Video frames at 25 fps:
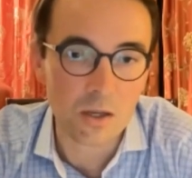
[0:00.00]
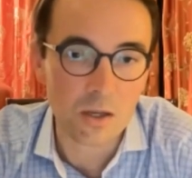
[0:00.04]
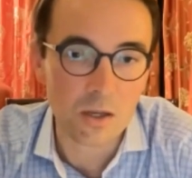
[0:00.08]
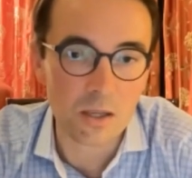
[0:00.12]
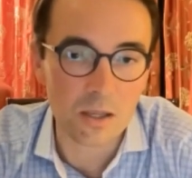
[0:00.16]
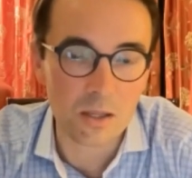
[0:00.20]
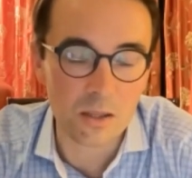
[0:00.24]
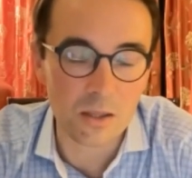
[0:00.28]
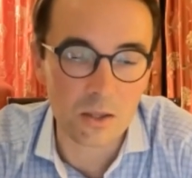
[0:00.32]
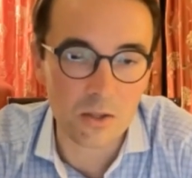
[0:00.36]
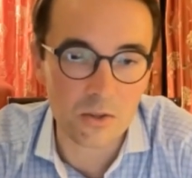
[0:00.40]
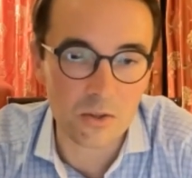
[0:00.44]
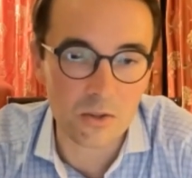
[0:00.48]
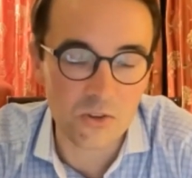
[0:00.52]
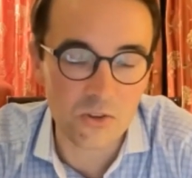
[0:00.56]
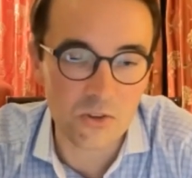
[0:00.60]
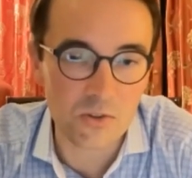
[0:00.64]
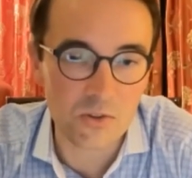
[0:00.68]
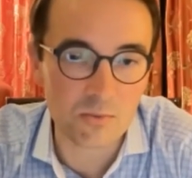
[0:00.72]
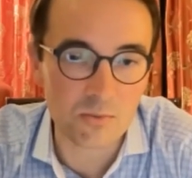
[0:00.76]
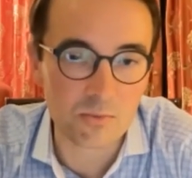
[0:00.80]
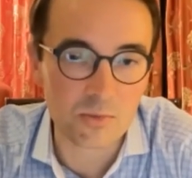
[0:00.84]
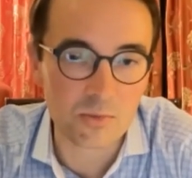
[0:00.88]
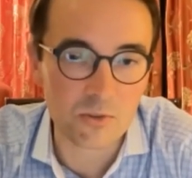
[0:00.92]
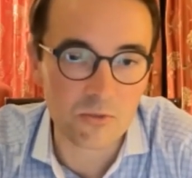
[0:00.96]
The
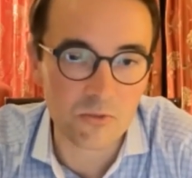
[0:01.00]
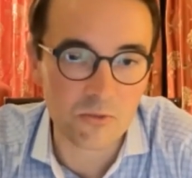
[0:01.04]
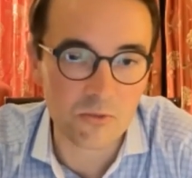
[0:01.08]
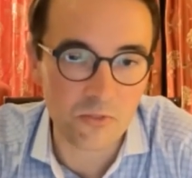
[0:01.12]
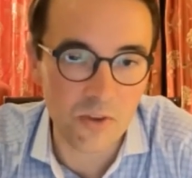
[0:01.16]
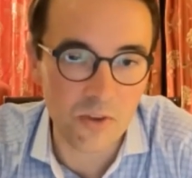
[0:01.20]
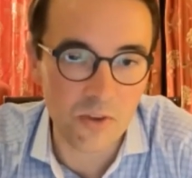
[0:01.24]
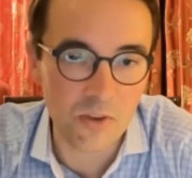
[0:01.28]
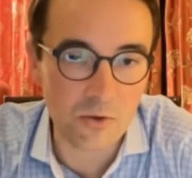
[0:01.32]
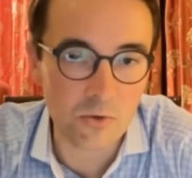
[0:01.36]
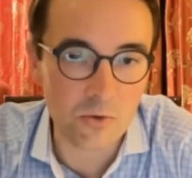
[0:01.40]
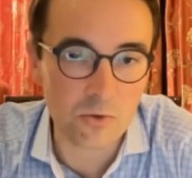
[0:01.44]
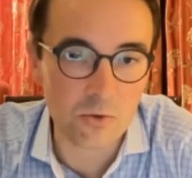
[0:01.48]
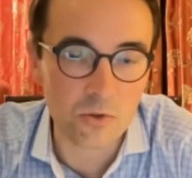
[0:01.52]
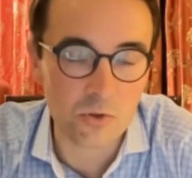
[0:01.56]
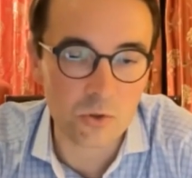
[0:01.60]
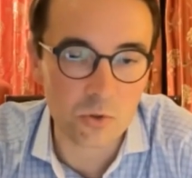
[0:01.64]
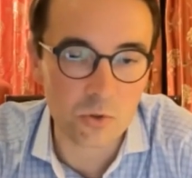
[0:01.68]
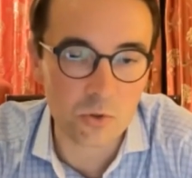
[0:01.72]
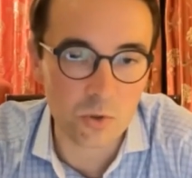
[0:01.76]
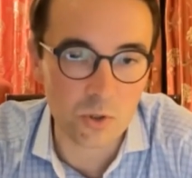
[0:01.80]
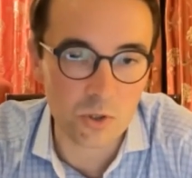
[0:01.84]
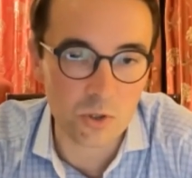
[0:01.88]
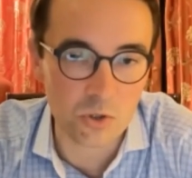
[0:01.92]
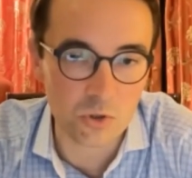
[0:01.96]
systems have failed
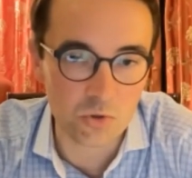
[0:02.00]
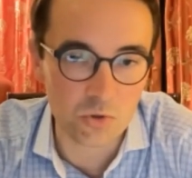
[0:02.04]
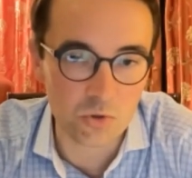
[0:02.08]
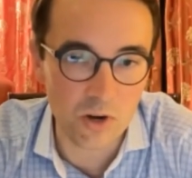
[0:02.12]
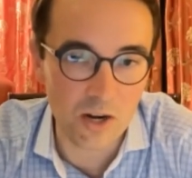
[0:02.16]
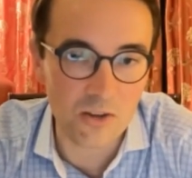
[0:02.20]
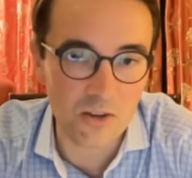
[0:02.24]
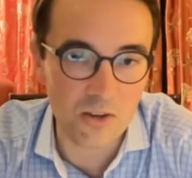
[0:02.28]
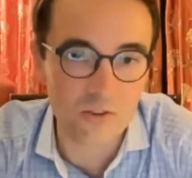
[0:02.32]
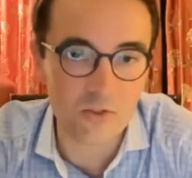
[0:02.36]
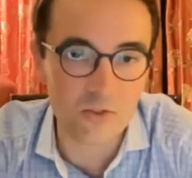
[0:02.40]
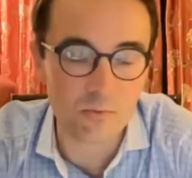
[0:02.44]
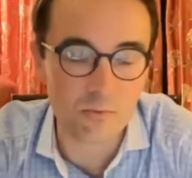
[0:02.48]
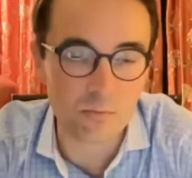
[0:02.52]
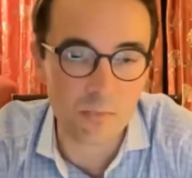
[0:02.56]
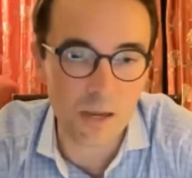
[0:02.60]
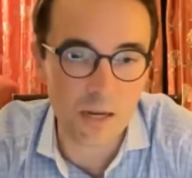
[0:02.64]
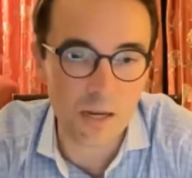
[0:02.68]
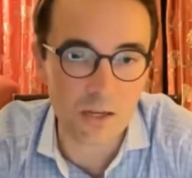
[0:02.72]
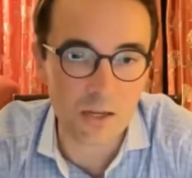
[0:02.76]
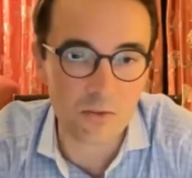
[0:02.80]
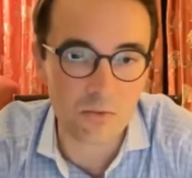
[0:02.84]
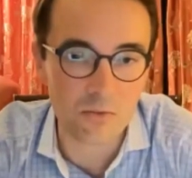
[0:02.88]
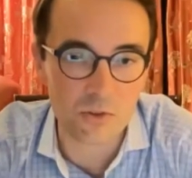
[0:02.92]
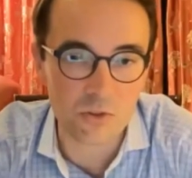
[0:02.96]
to address
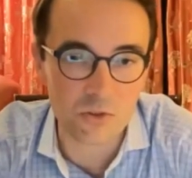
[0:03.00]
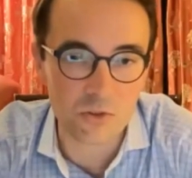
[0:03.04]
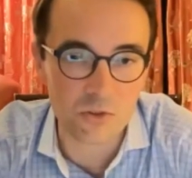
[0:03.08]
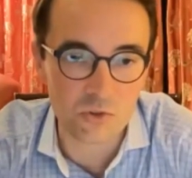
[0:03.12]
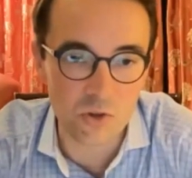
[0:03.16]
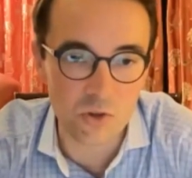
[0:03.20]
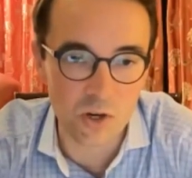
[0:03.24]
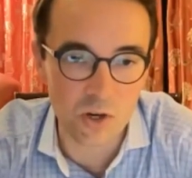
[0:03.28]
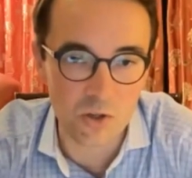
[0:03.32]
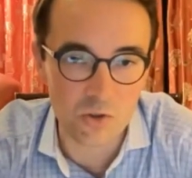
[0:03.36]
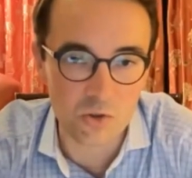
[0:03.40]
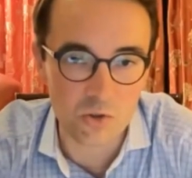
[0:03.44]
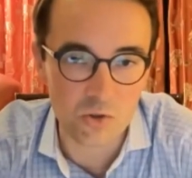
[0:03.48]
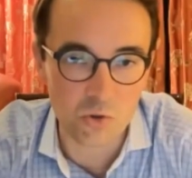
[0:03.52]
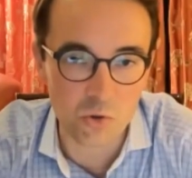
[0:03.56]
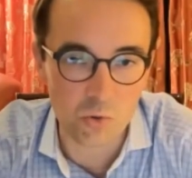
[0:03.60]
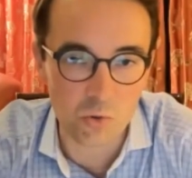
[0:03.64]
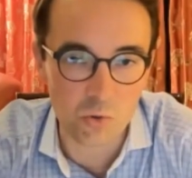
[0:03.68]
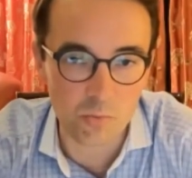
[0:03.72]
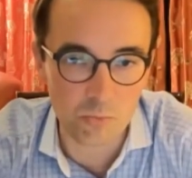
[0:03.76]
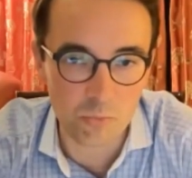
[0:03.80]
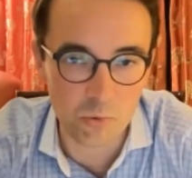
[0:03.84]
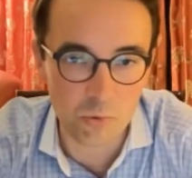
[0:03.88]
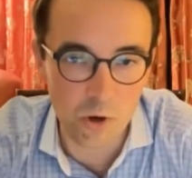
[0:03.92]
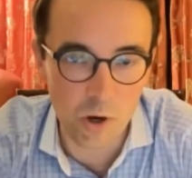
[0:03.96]
many of the
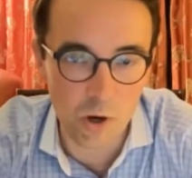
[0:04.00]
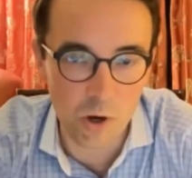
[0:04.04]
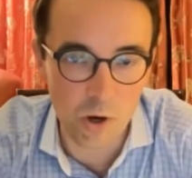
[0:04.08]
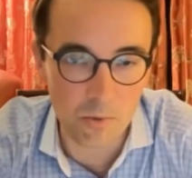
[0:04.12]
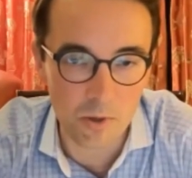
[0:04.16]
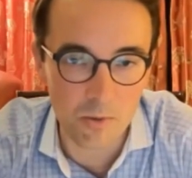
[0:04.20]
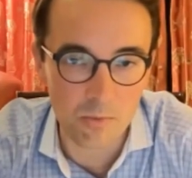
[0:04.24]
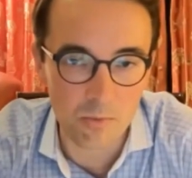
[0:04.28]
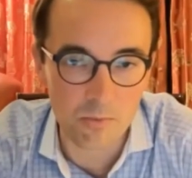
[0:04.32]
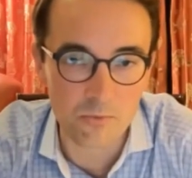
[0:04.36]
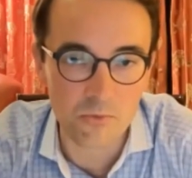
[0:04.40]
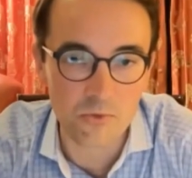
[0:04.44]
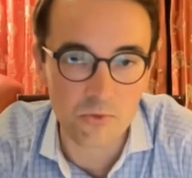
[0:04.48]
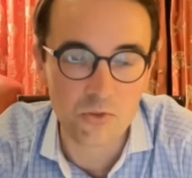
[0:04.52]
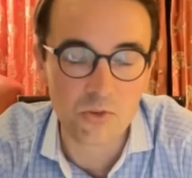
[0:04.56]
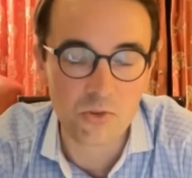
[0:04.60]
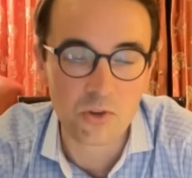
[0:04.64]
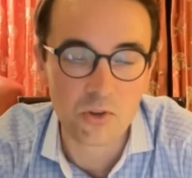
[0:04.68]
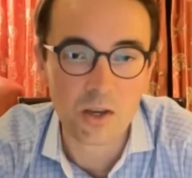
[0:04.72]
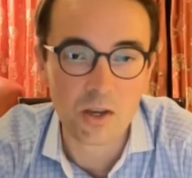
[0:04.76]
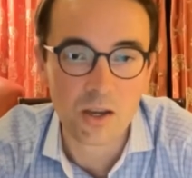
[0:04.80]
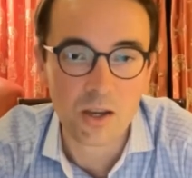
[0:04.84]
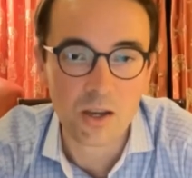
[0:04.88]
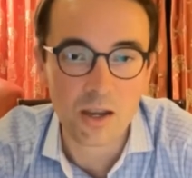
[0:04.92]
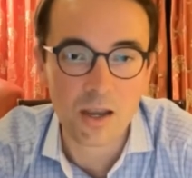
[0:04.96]
structural
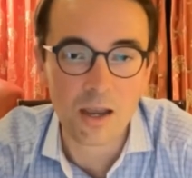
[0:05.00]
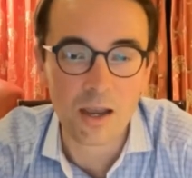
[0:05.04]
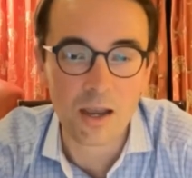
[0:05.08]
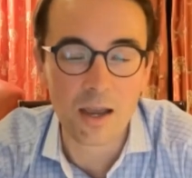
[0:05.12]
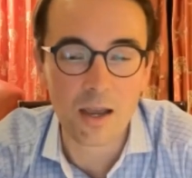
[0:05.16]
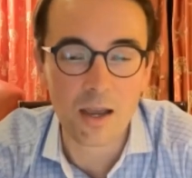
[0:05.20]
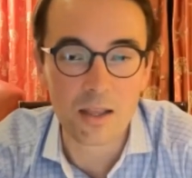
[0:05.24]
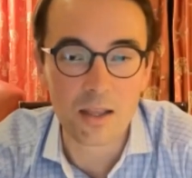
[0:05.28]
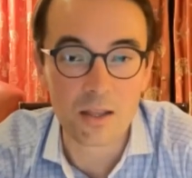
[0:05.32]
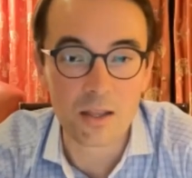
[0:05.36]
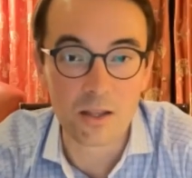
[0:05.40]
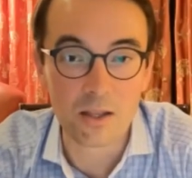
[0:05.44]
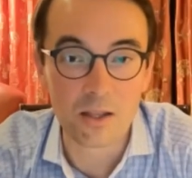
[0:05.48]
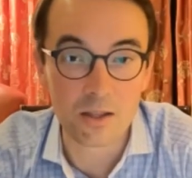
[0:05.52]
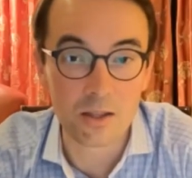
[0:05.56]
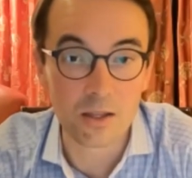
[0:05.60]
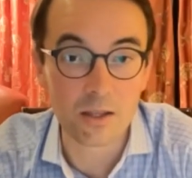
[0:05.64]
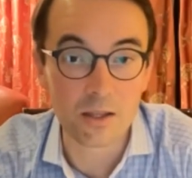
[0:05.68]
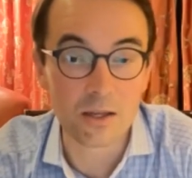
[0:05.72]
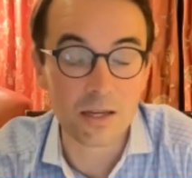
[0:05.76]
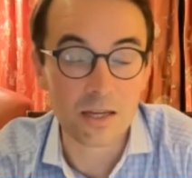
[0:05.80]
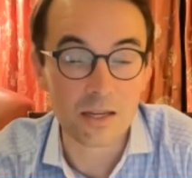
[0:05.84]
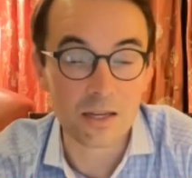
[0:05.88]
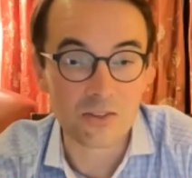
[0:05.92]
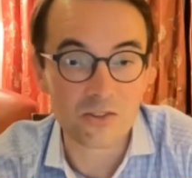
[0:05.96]
problems
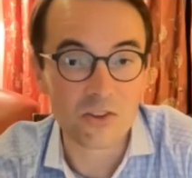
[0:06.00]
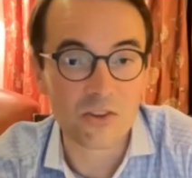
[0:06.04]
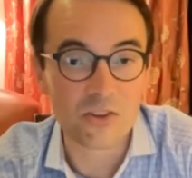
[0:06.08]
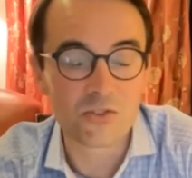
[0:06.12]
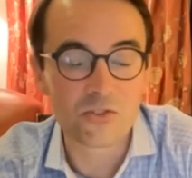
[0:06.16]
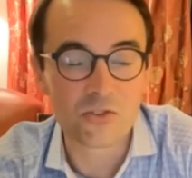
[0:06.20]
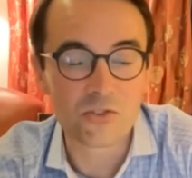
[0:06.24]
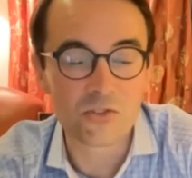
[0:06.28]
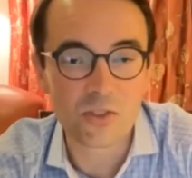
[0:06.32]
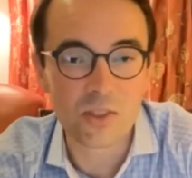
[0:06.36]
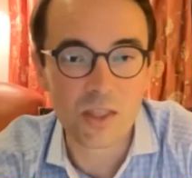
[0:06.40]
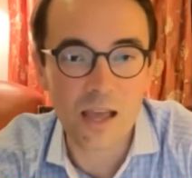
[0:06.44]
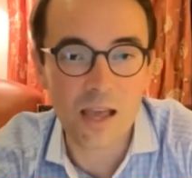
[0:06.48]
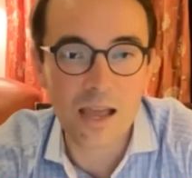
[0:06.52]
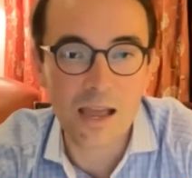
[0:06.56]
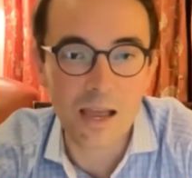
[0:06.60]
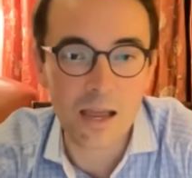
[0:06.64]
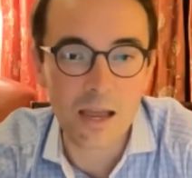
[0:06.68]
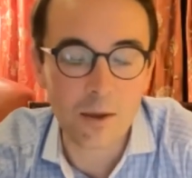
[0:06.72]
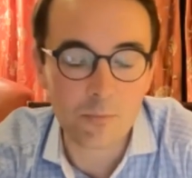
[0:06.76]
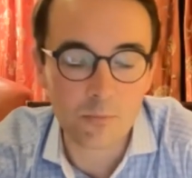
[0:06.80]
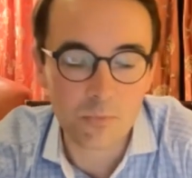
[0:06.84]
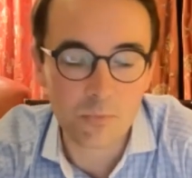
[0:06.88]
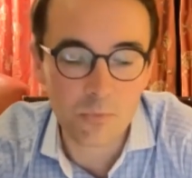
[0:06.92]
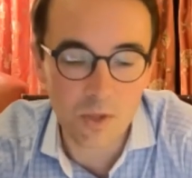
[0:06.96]
that exist
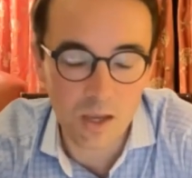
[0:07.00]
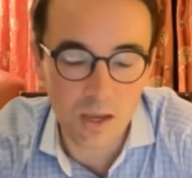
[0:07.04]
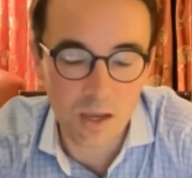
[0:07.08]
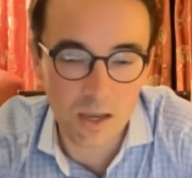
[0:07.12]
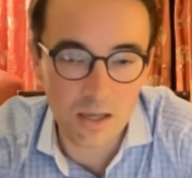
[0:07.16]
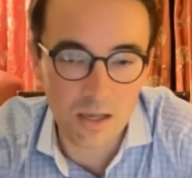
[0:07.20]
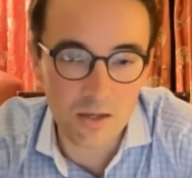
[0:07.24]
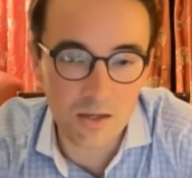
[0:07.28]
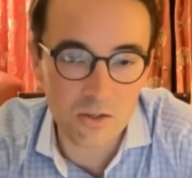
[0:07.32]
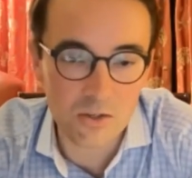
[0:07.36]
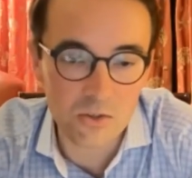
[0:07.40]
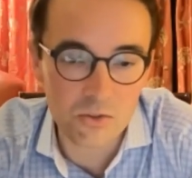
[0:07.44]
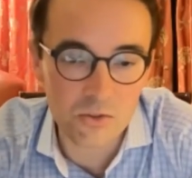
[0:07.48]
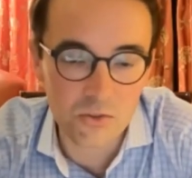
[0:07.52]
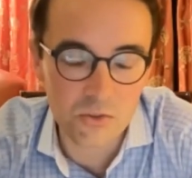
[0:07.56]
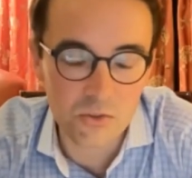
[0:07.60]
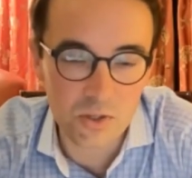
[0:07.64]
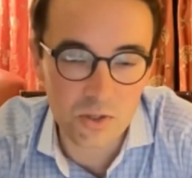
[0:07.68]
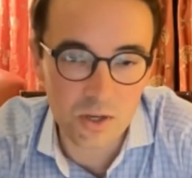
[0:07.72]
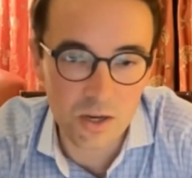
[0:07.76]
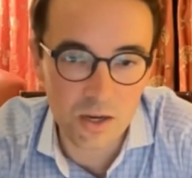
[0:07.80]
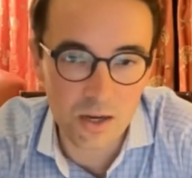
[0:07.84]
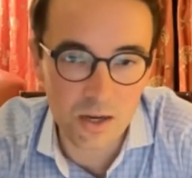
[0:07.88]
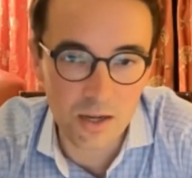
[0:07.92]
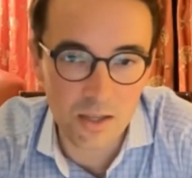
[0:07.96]
there. And
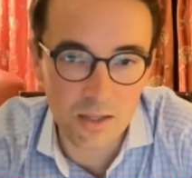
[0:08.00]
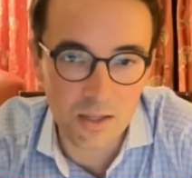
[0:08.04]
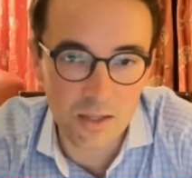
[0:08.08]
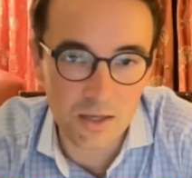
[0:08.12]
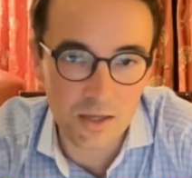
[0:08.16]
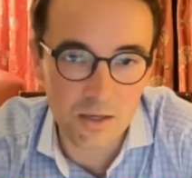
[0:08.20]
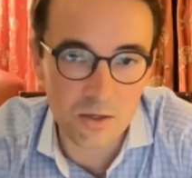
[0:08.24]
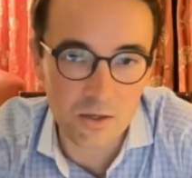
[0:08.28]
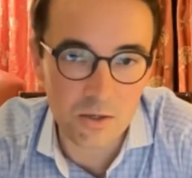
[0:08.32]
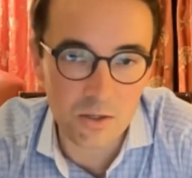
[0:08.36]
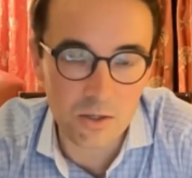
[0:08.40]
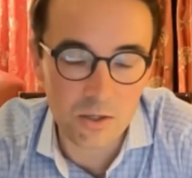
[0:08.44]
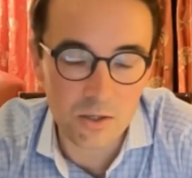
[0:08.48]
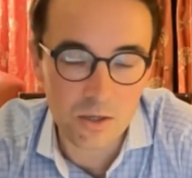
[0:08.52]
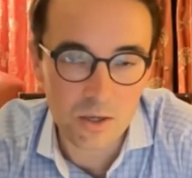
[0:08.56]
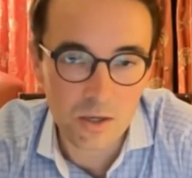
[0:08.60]
I think,